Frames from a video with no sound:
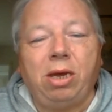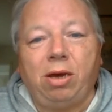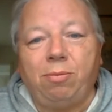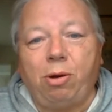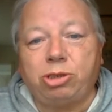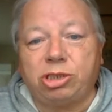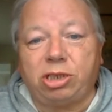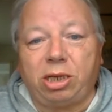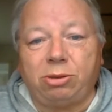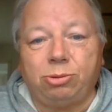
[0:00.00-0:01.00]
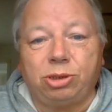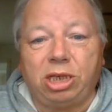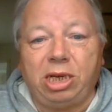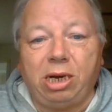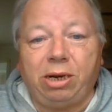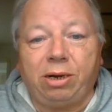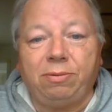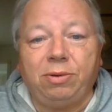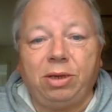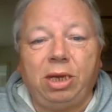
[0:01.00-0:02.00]
a motorcycle dealer
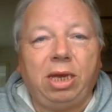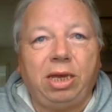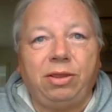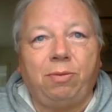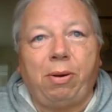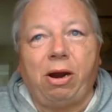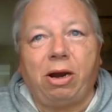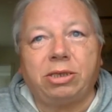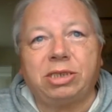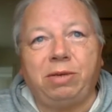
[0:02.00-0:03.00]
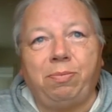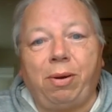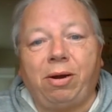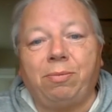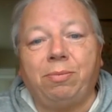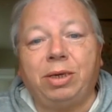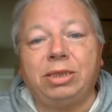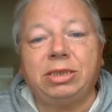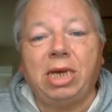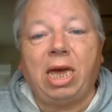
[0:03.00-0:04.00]
in the parts
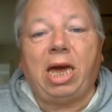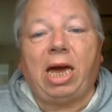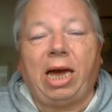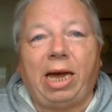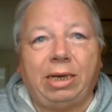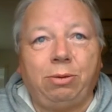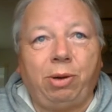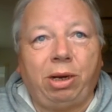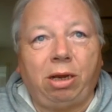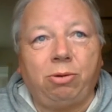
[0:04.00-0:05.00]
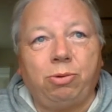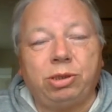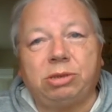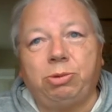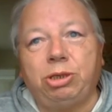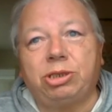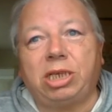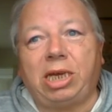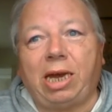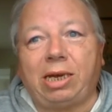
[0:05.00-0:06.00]
department, and when we used
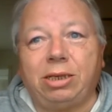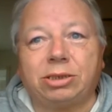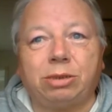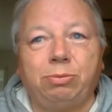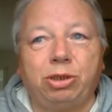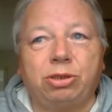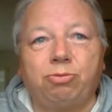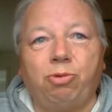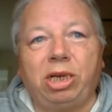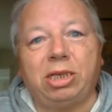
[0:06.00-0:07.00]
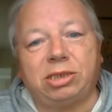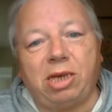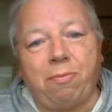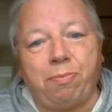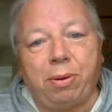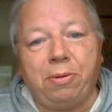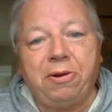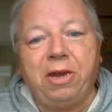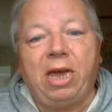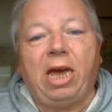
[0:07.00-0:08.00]
to get customers ring us up
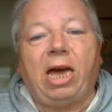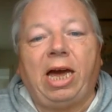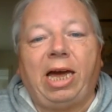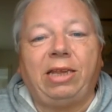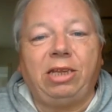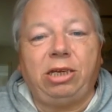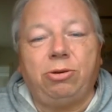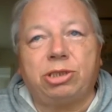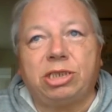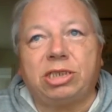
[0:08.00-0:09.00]
and they used to